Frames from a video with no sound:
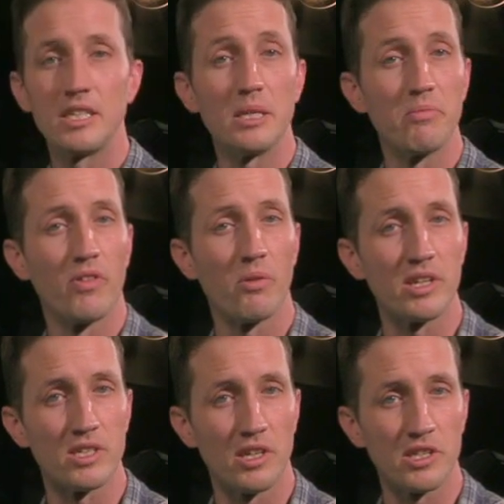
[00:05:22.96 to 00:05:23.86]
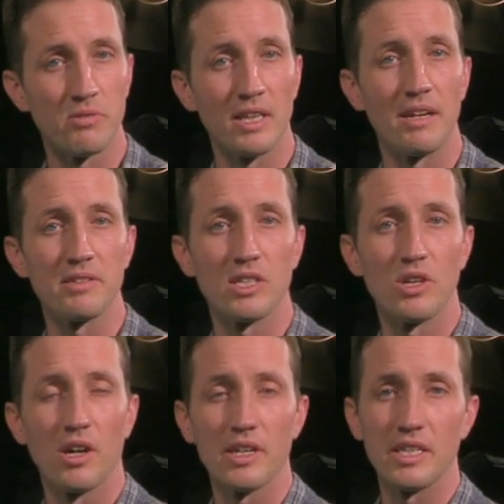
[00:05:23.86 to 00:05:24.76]
Deep focus also allows
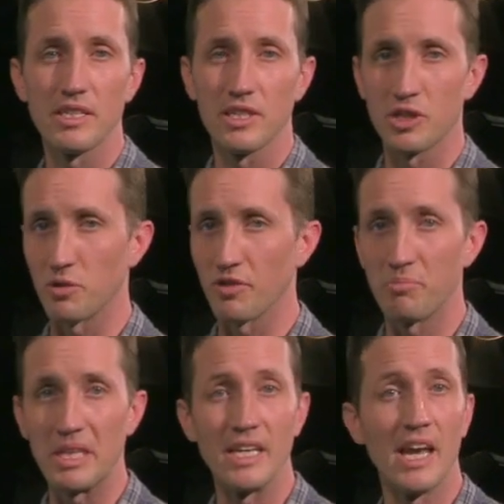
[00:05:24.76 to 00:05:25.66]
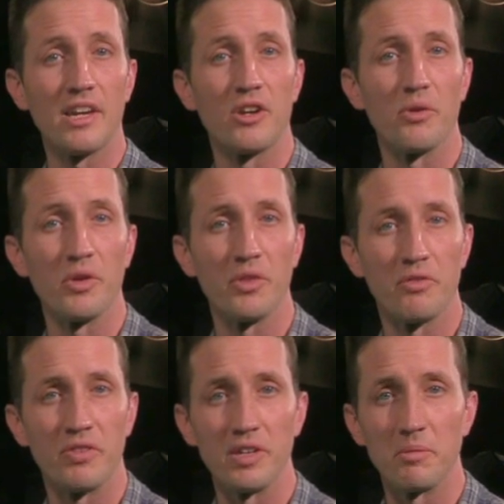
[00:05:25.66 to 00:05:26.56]
the audience to sort of be the editor of the
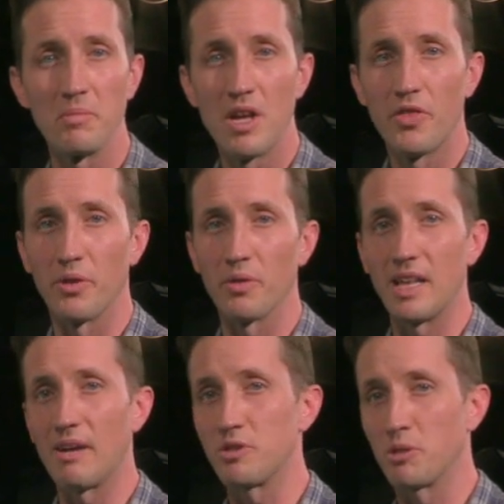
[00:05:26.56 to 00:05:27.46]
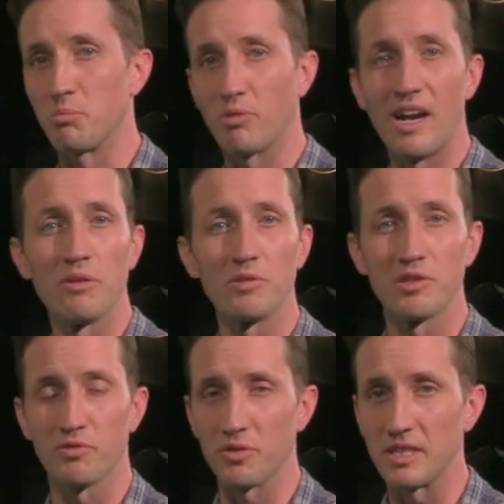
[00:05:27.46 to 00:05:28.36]
film. They're allowed to
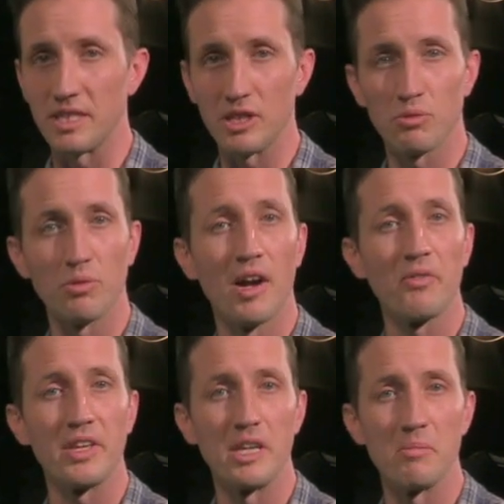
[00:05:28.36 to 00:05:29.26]
browse freely throughout the